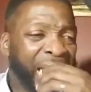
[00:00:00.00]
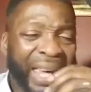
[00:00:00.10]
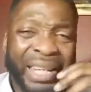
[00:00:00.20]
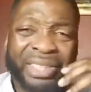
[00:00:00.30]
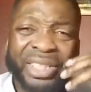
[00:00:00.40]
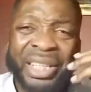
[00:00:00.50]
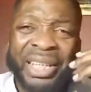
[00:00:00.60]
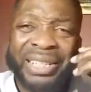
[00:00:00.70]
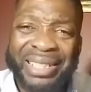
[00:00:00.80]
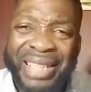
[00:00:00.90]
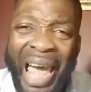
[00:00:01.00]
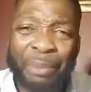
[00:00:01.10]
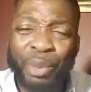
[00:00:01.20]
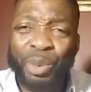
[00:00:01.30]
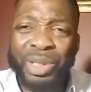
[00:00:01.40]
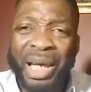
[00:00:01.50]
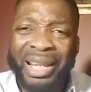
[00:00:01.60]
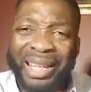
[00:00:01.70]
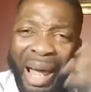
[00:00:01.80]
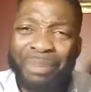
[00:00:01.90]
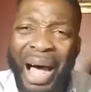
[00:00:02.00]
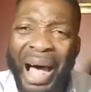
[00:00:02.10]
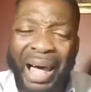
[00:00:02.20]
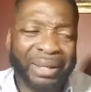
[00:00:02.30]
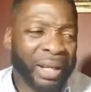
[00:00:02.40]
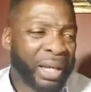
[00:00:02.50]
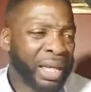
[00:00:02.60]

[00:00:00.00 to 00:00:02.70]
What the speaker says: and his disciples, Lamad,